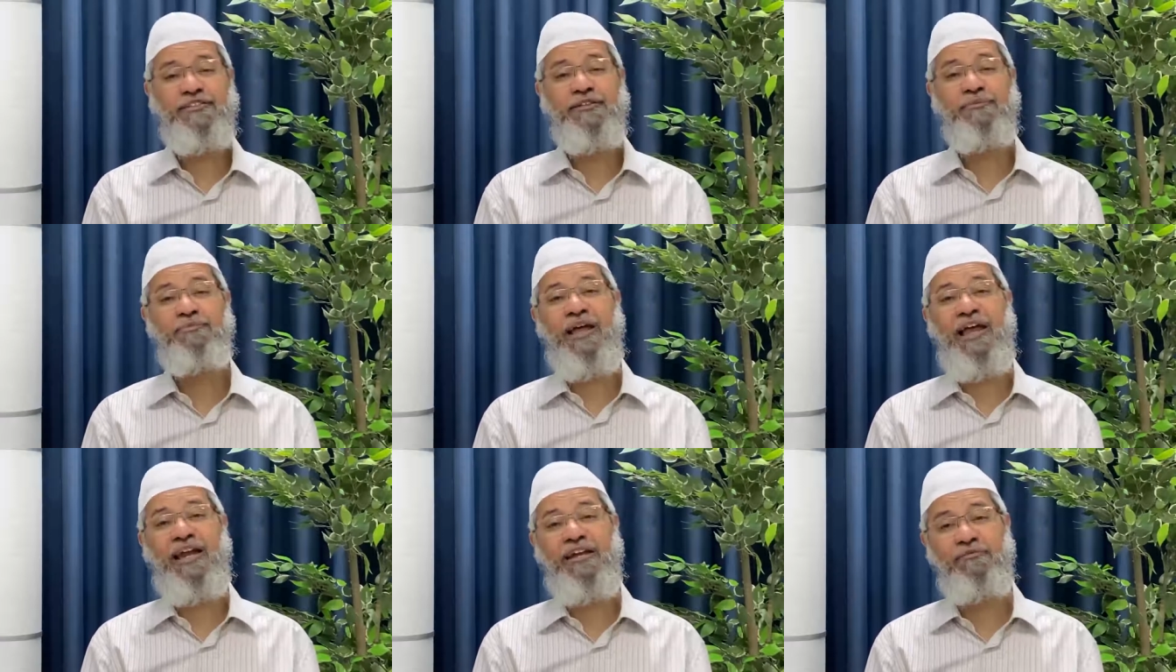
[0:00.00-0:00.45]

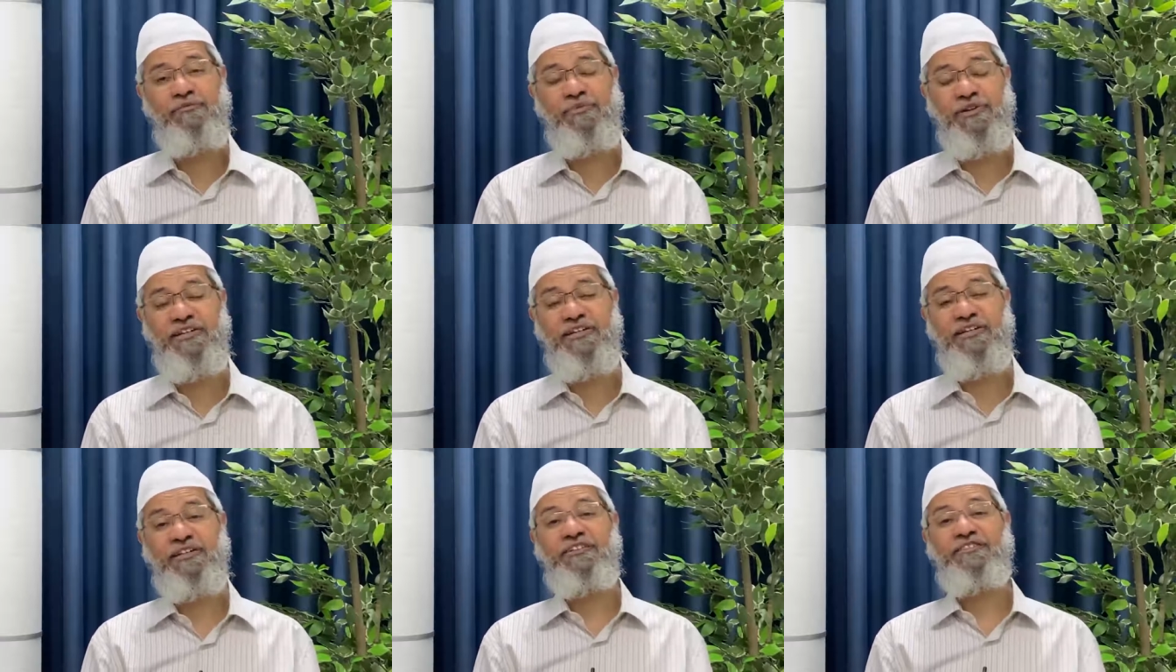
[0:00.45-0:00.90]

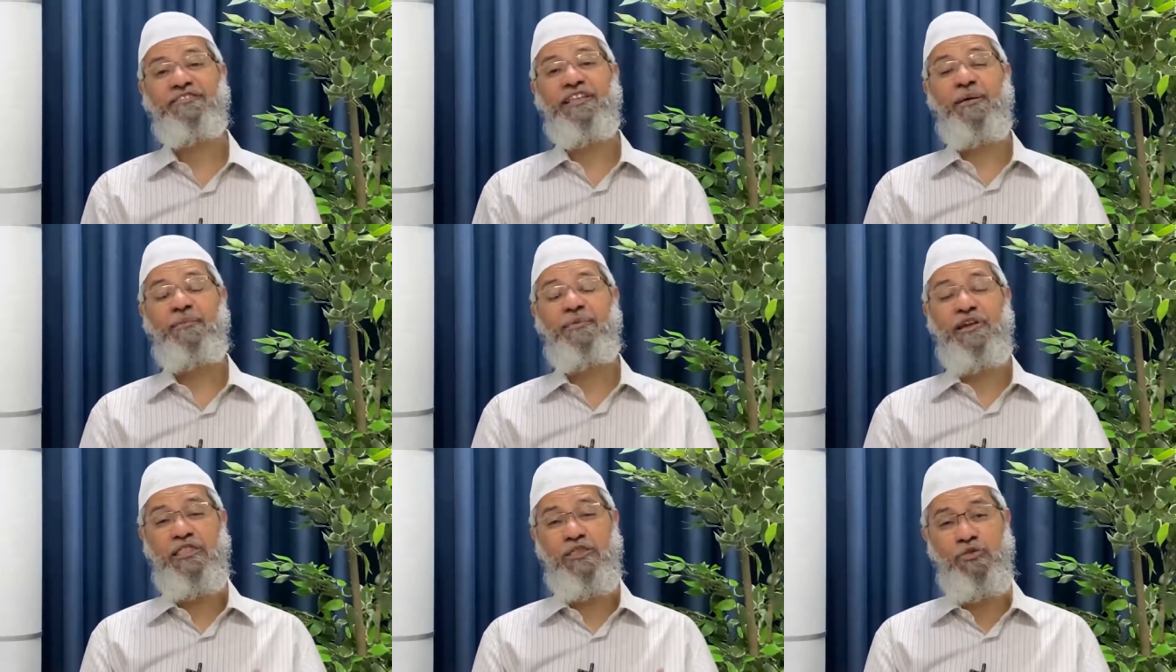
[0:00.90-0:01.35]
similarities between
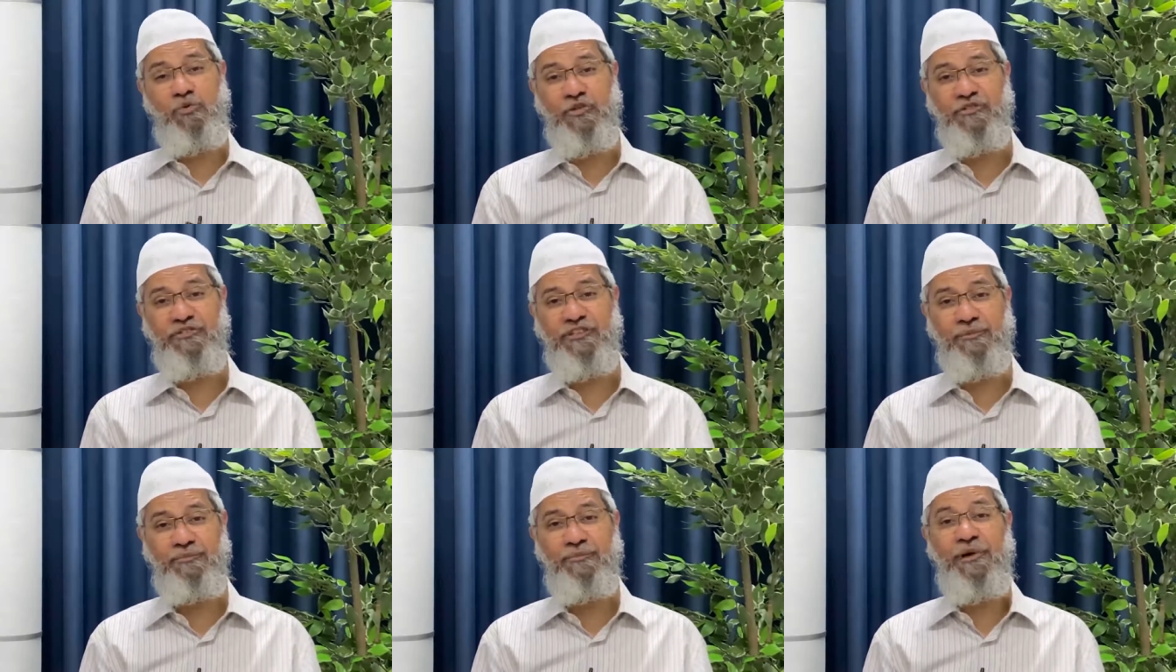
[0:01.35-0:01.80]
Islam and
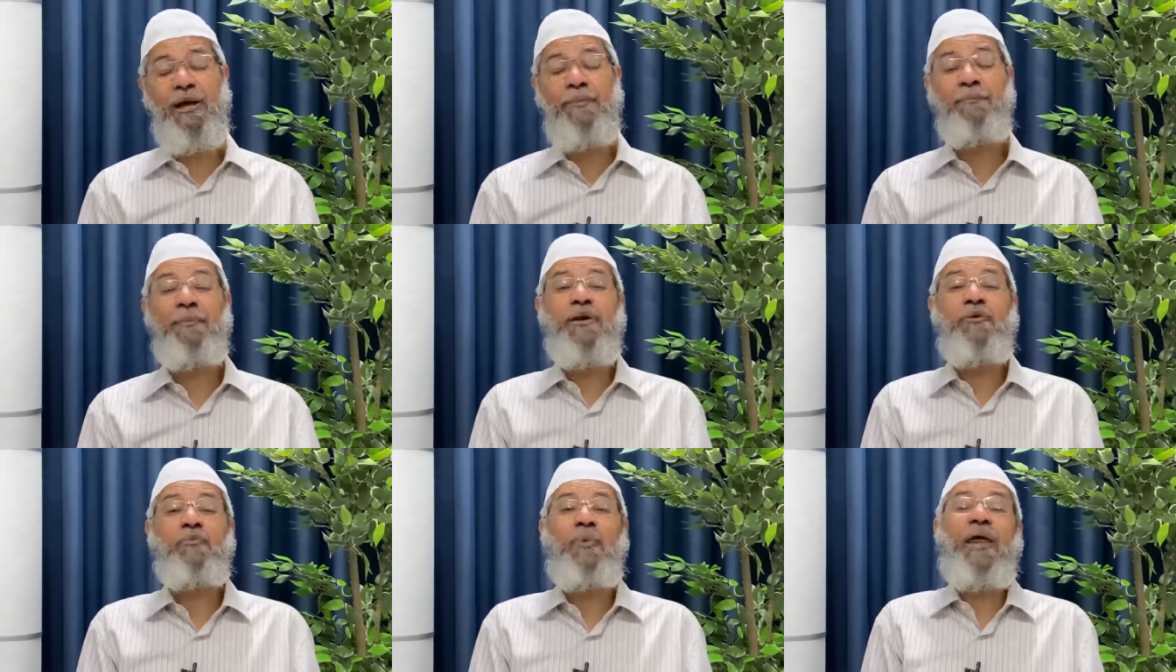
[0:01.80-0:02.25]
Hinduism.
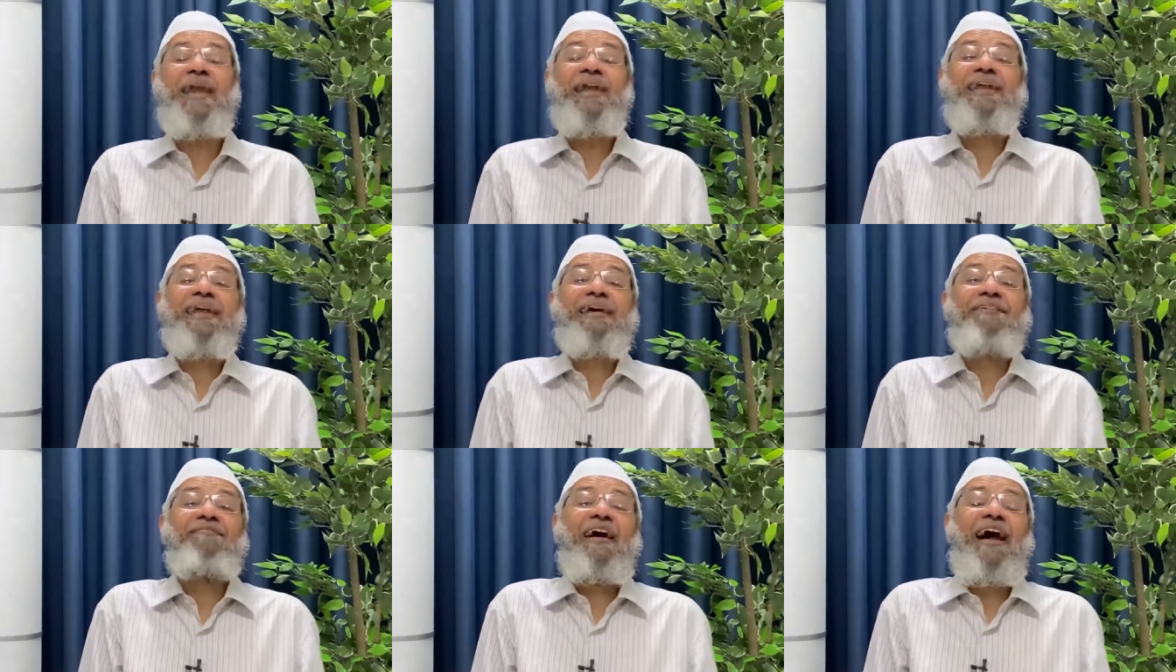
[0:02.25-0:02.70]
But
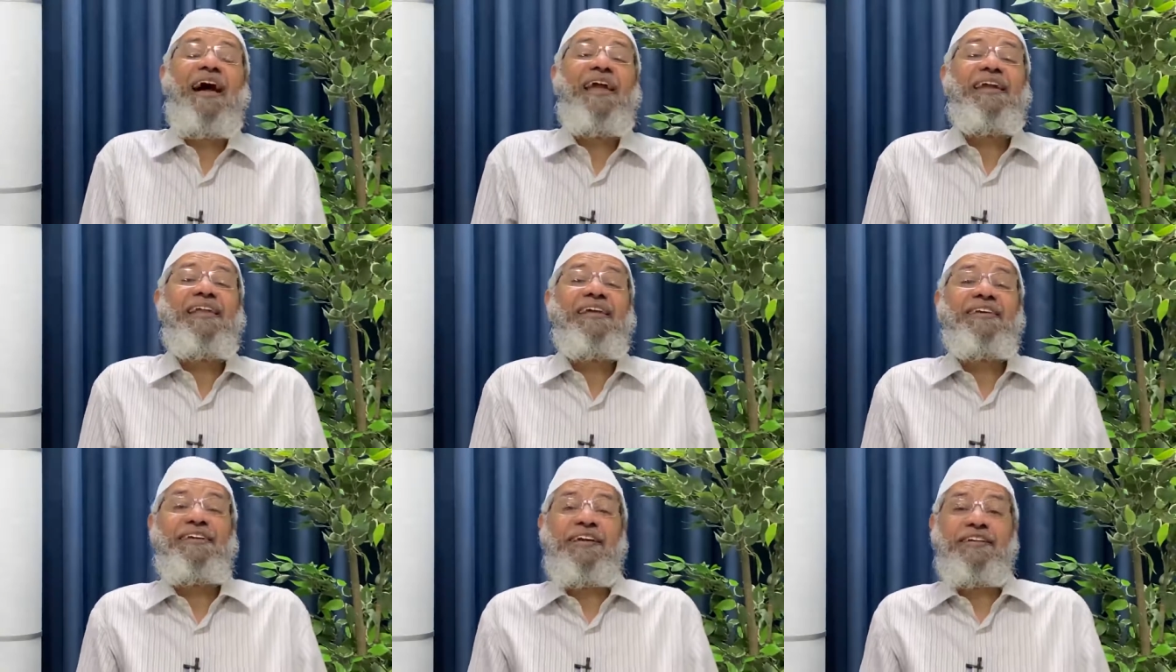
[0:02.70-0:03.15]
when
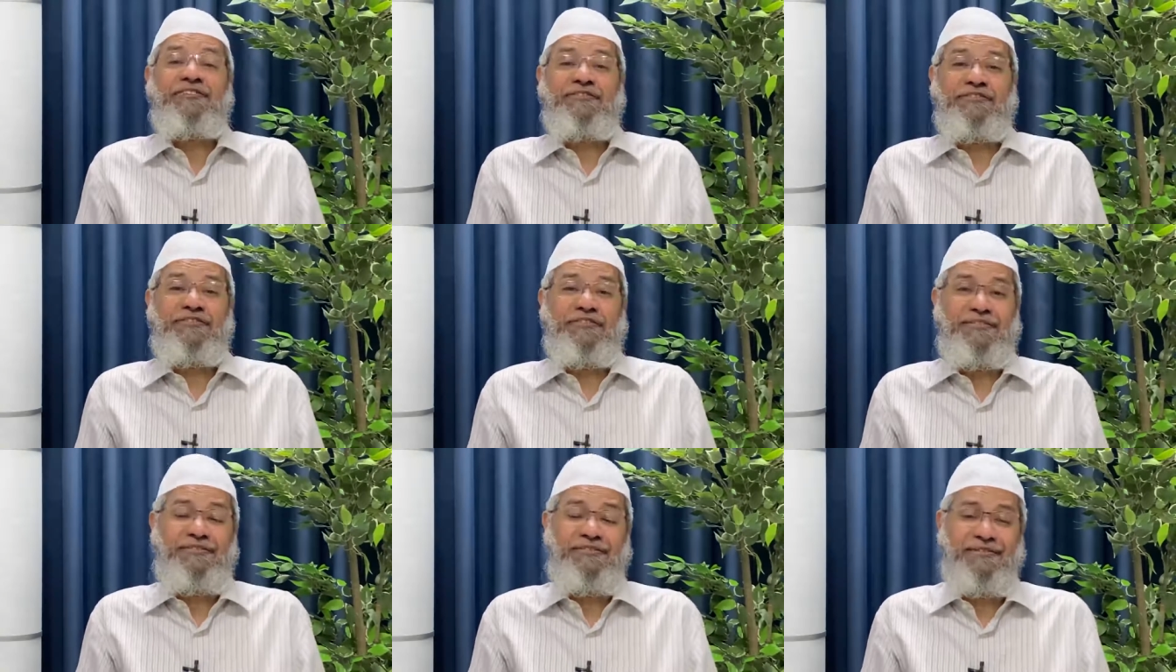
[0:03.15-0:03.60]
required,
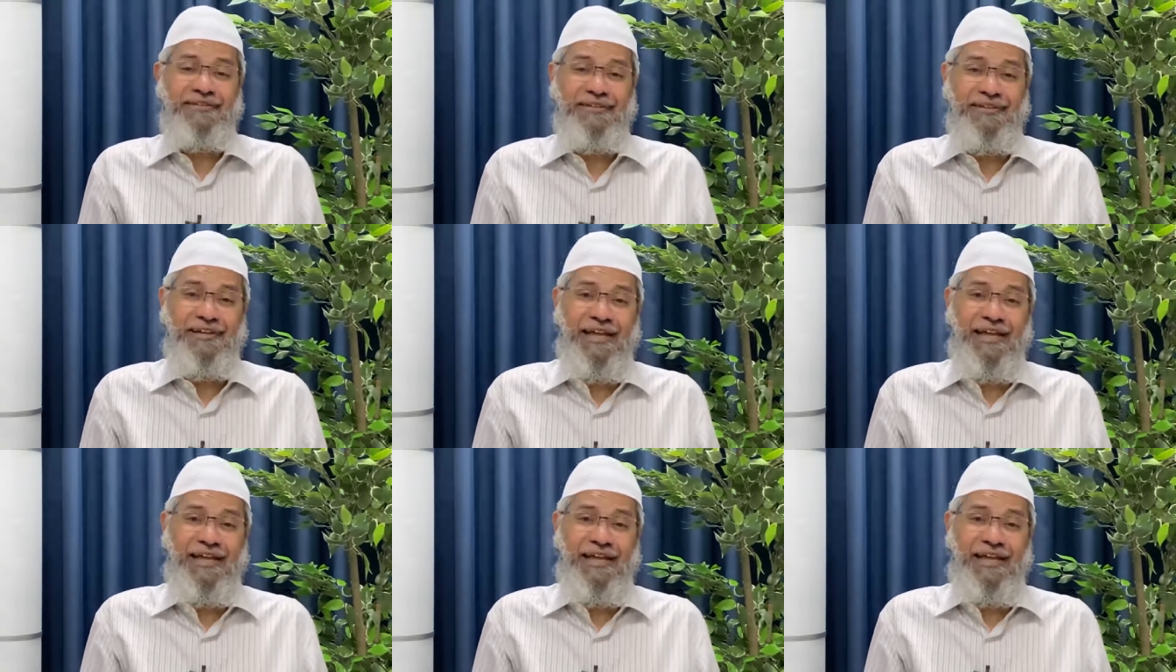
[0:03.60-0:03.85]
yes.